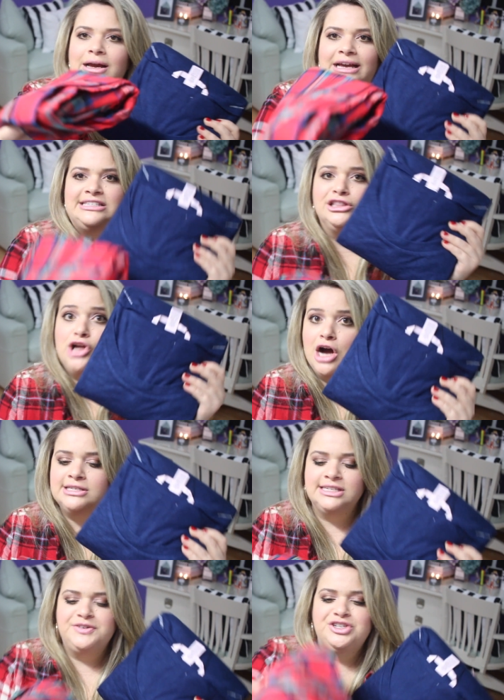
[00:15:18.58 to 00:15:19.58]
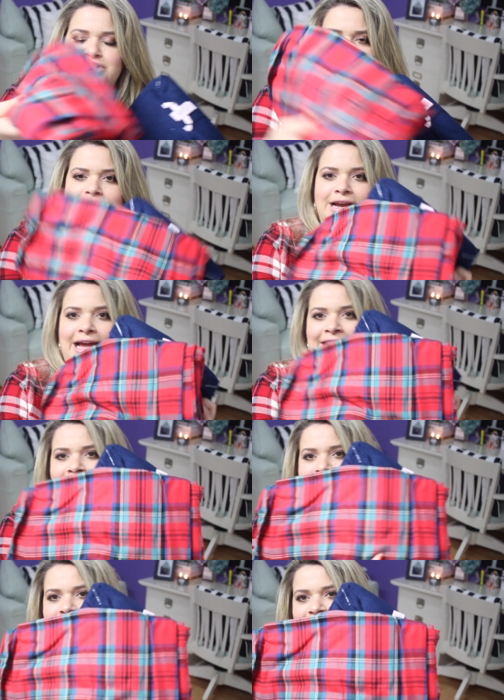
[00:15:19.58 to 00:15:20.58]
it's a long sleeve shirt and
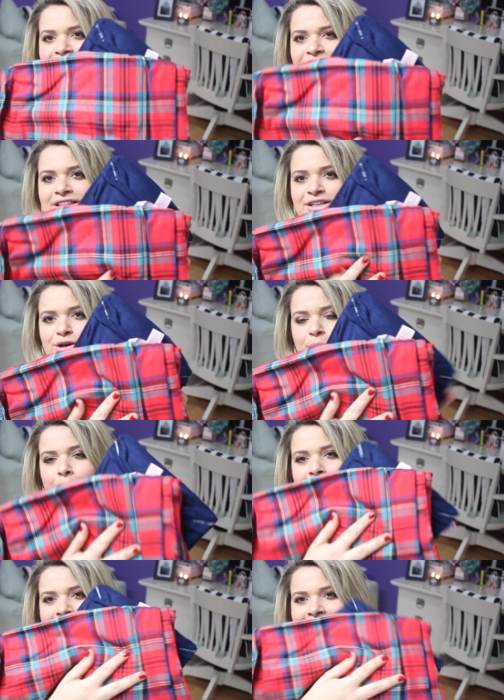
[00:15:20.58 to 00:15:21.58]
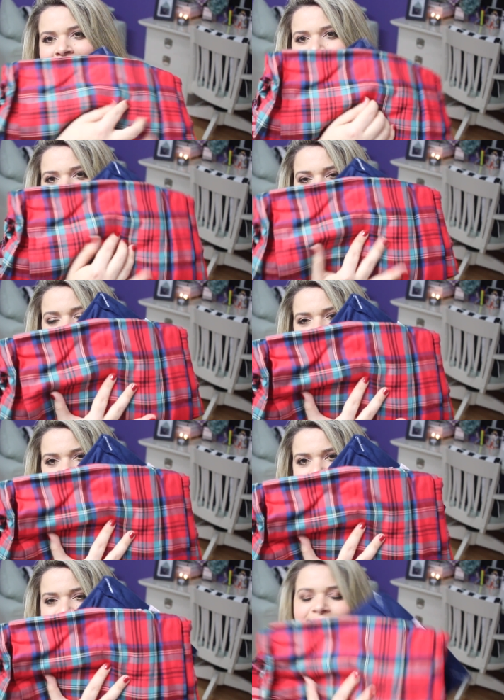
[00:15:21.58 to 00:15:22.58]
like the little plaid
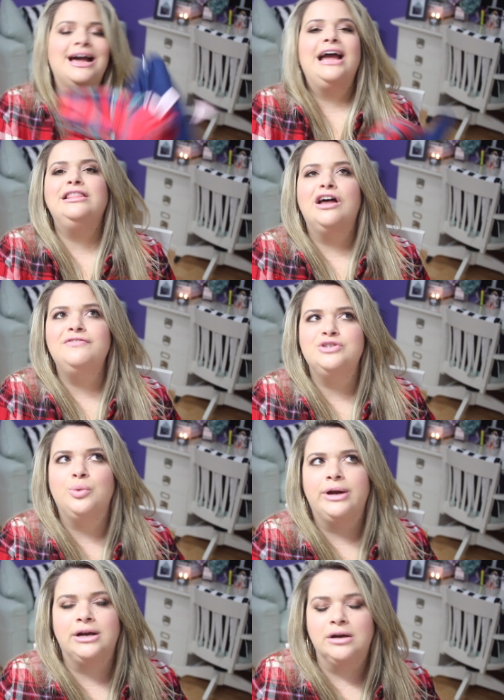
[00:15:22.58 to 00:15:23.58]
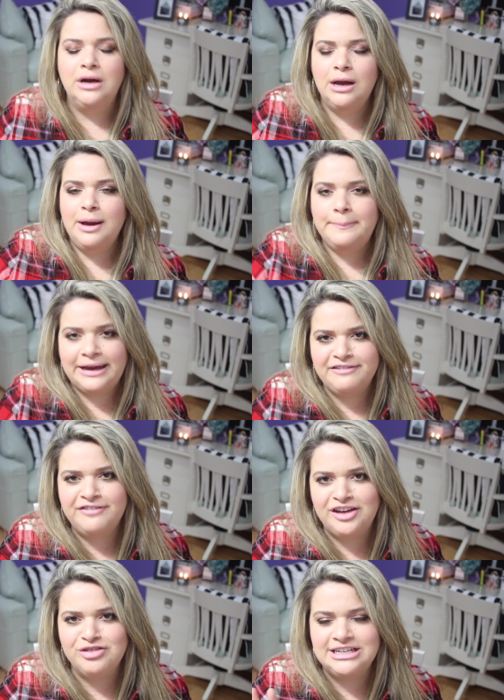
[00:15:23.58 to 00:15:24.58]
pants. I love to wear my
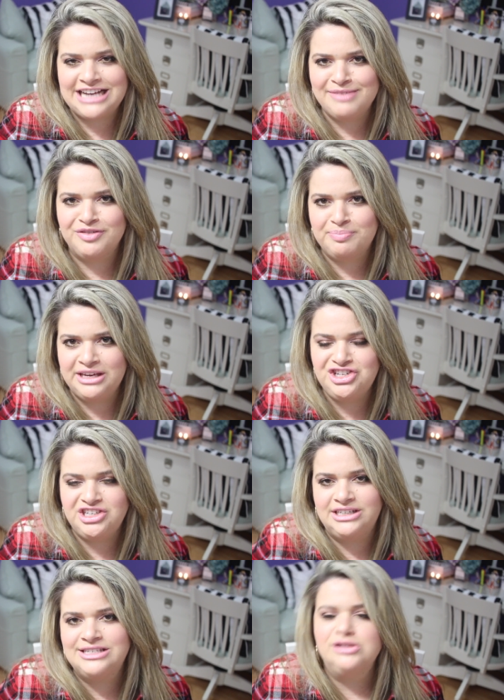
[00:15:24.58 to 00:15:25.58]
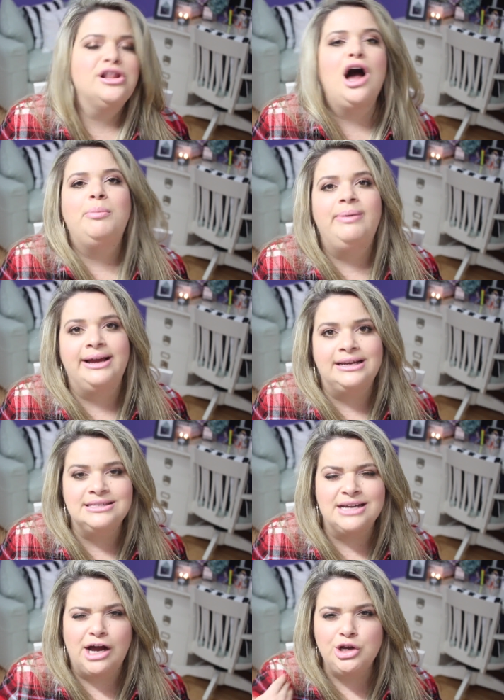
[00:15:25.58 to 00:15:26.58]
favorite type of PJ is long
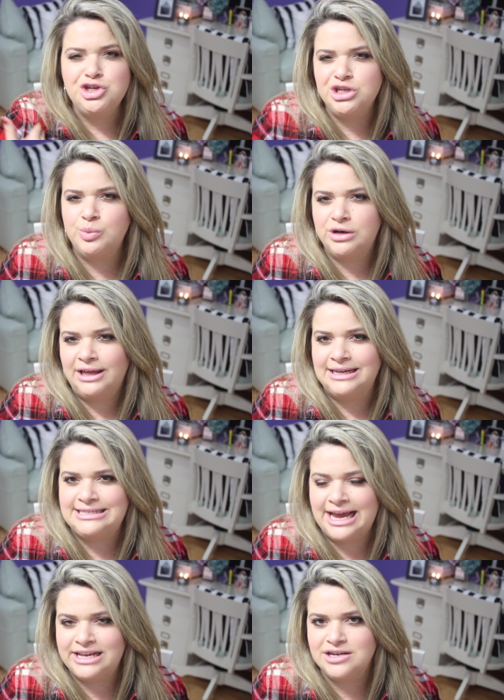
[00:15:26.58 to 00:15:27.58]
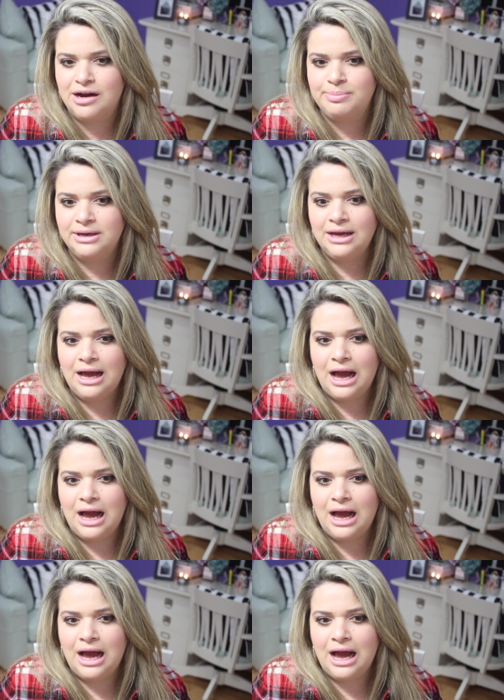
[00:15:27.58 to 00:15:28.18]
pants. I'll usually wear like a tank top.